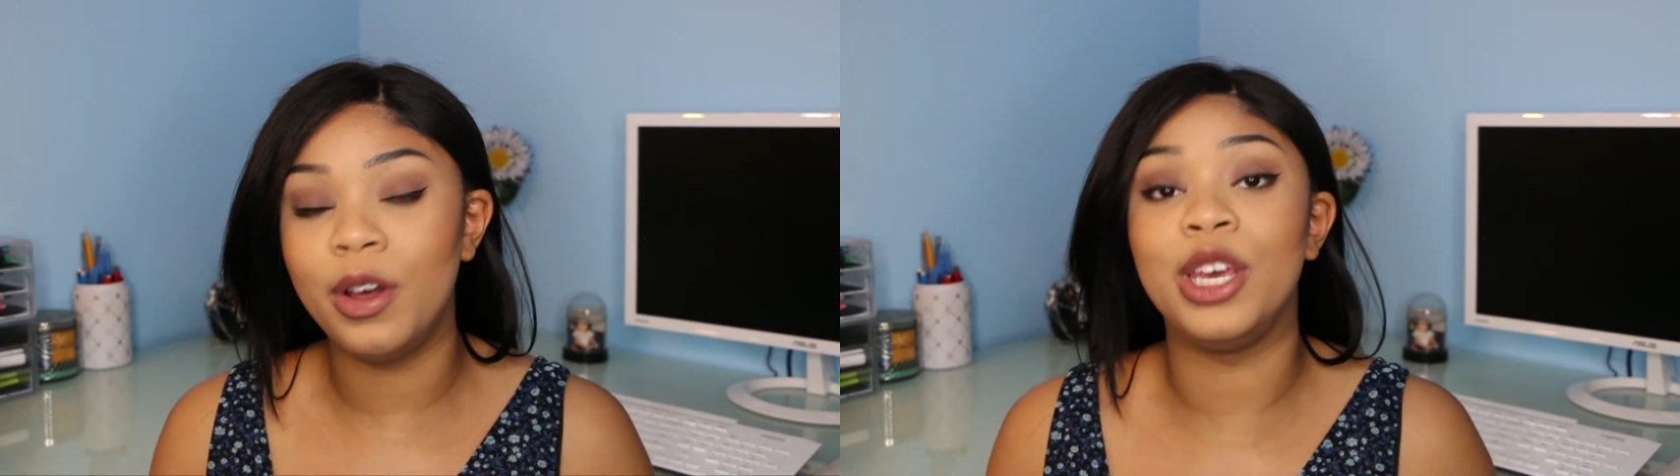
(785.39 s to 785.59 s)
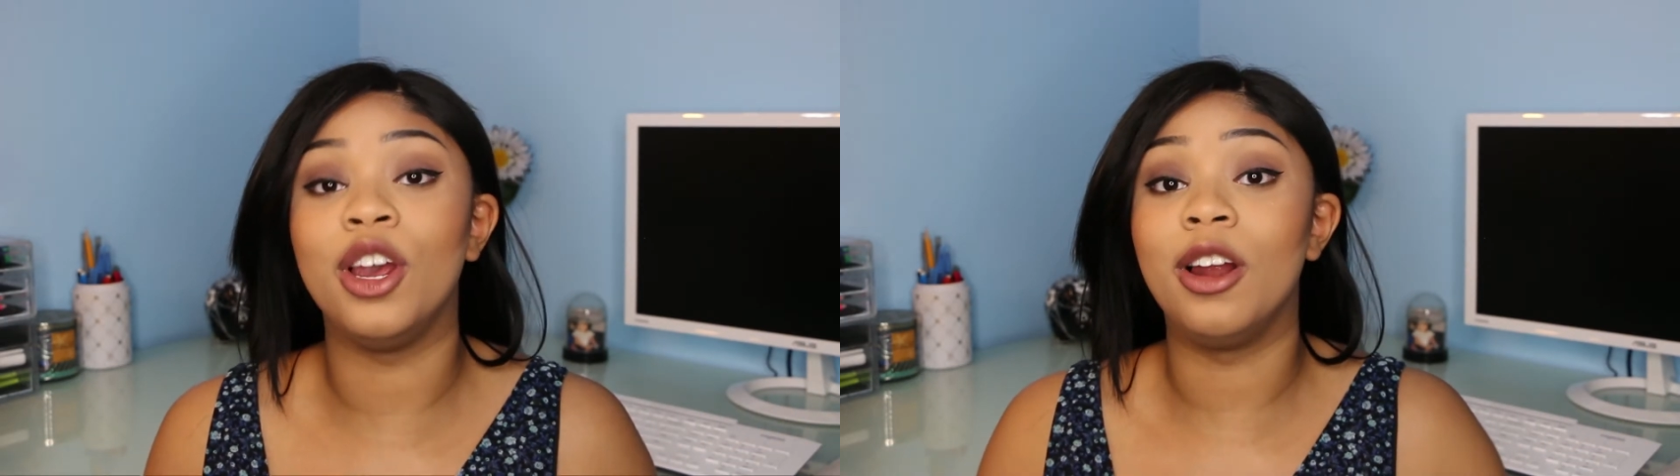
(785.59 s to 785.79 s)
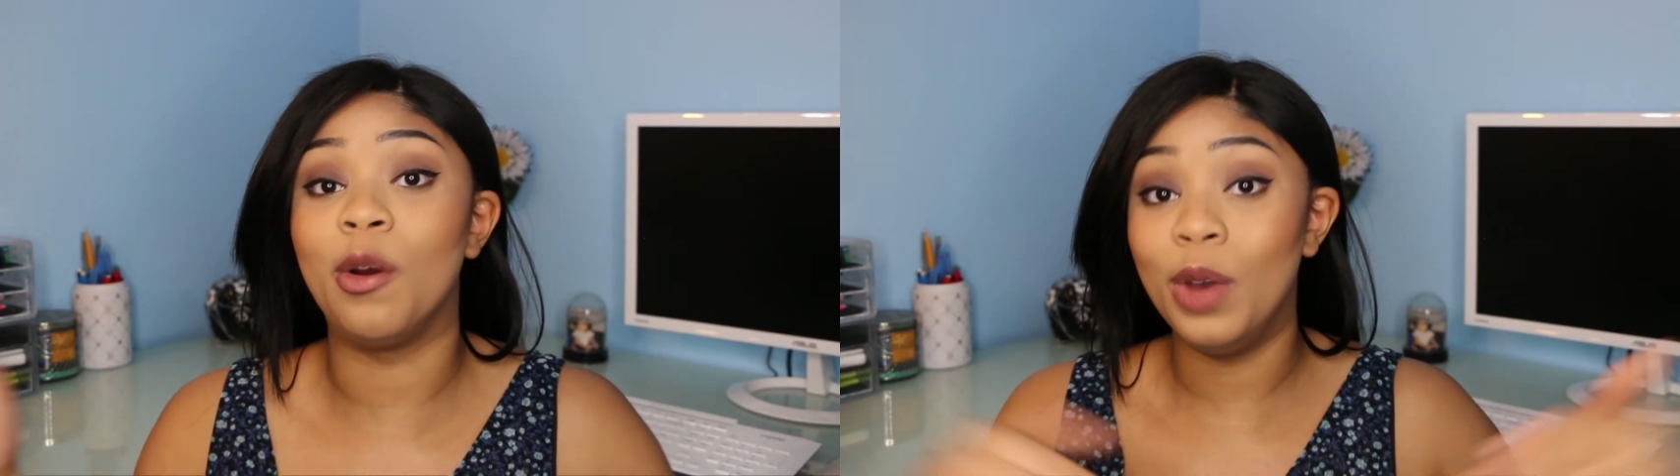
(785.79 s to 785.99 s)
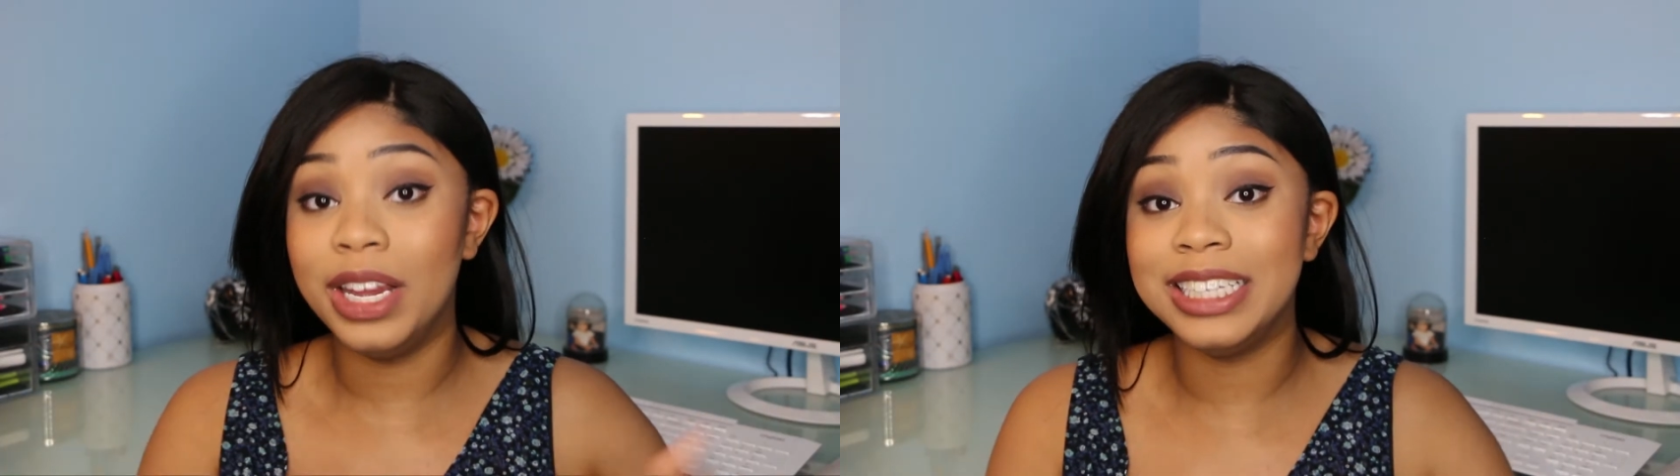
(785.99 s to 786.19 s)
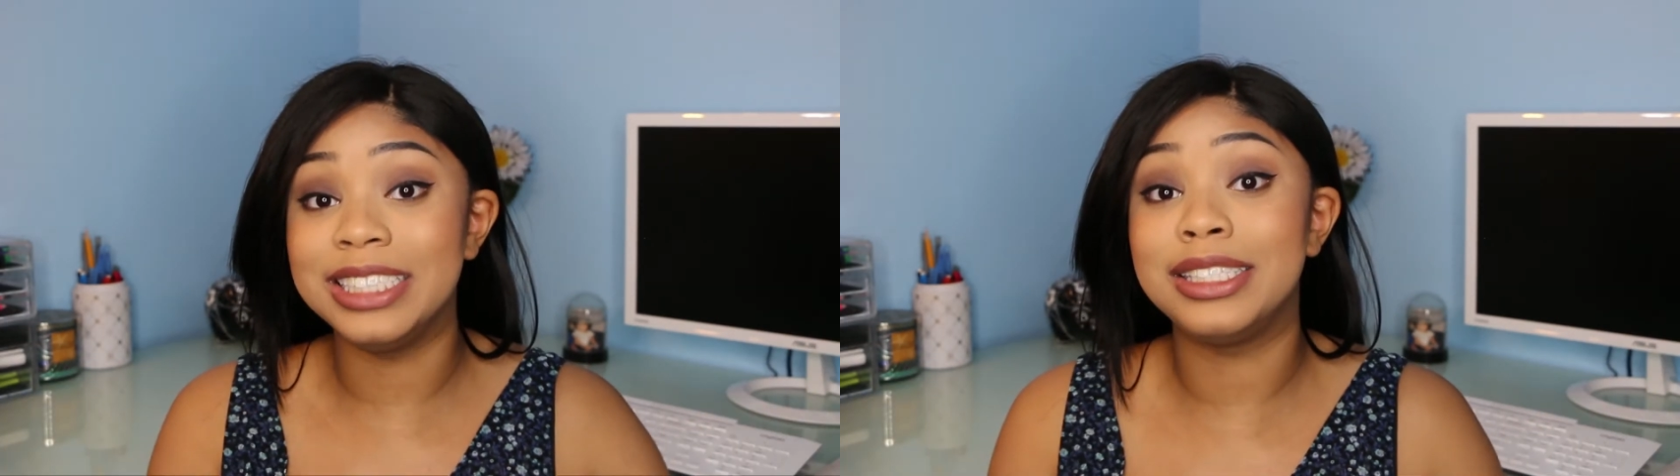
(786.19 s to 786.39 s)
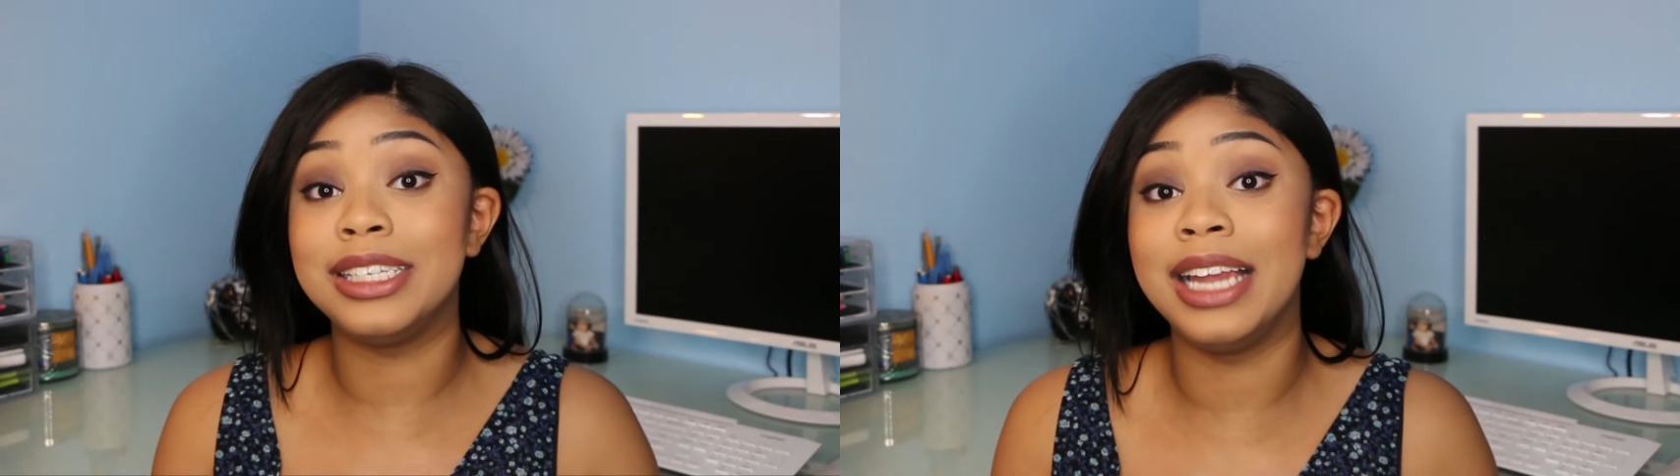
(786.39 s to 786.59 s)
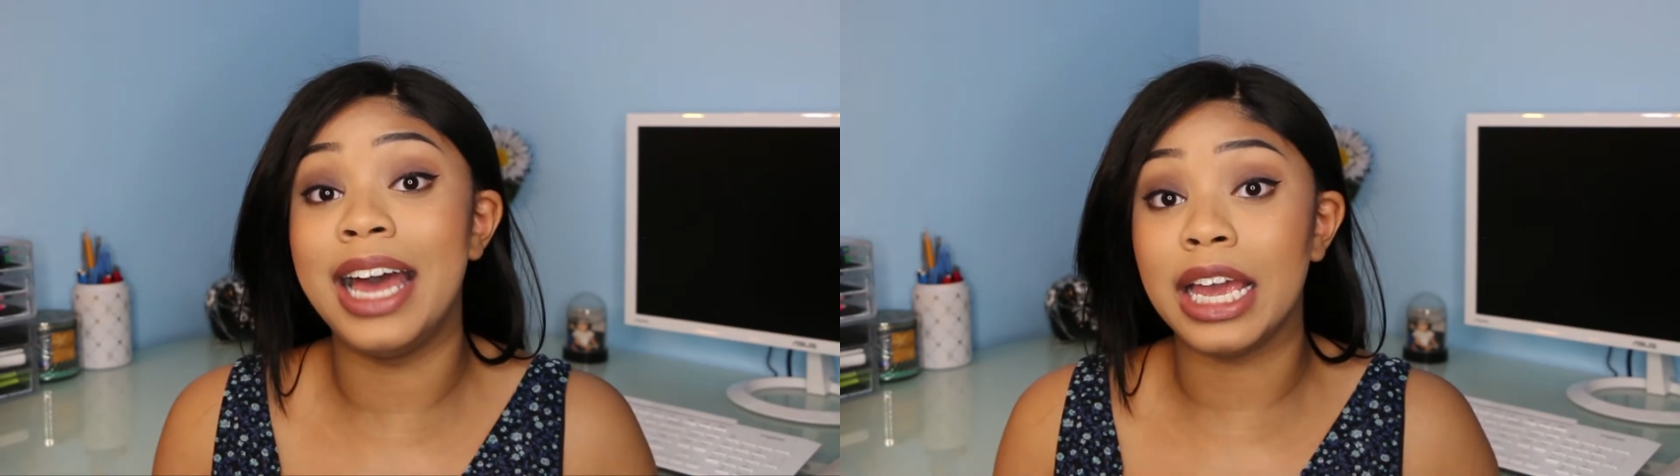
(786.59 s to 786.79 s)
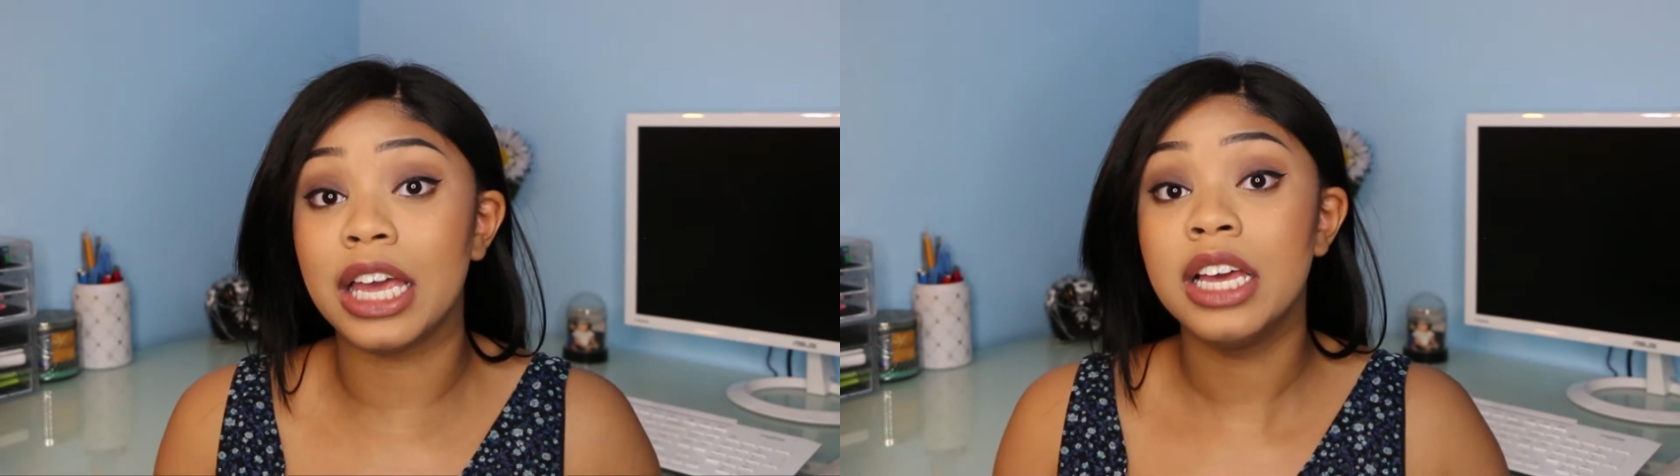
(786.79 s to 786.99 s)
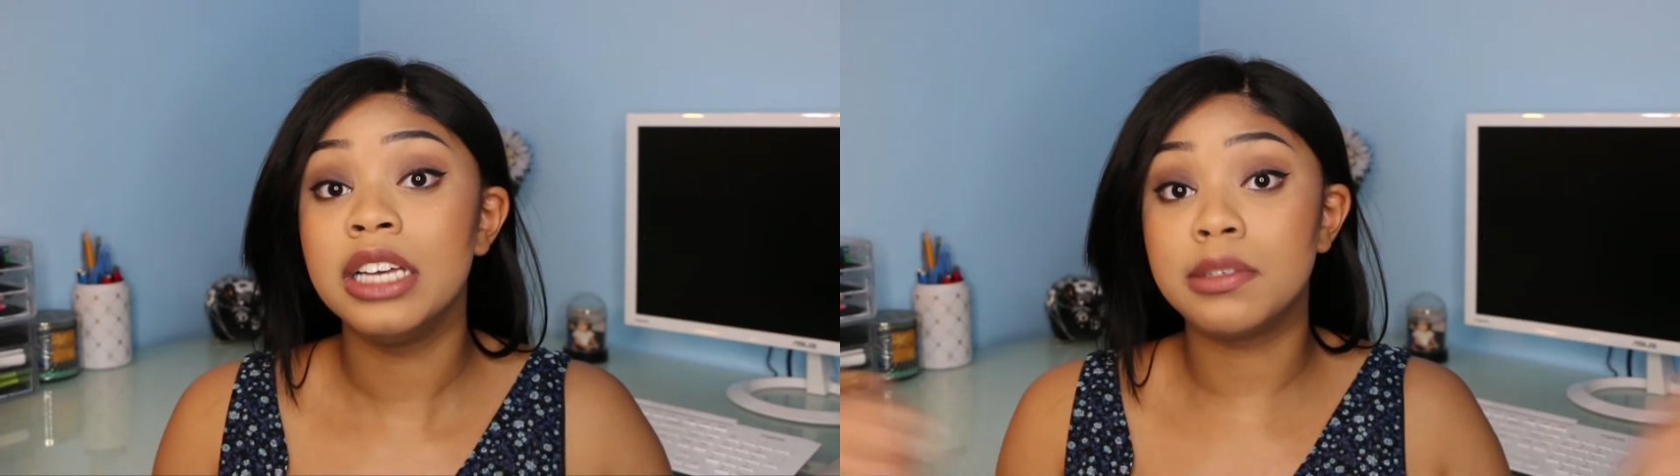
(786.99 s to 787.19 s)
and y'all are willing to, like,